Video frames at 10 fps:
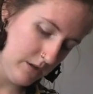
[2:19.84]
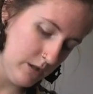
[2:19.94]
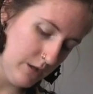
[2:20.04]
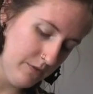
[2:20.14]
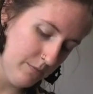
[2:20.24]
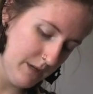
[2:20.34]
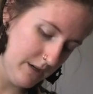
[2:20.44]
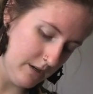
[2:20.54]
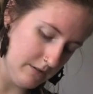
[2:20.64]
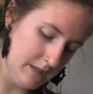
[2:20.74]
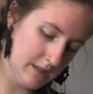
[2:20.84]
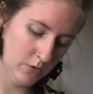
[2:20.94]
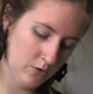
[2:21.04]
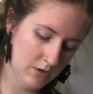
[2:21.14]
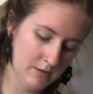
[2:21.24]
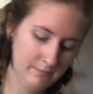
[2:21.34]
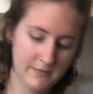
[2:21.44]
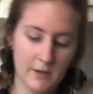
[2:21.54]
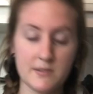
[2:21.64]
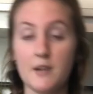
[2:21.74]
a clove of my garlic, or
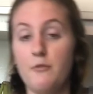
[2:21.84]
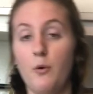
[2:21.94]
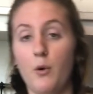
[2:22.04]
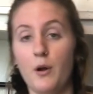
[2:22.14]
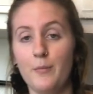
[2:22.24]
that was like 4.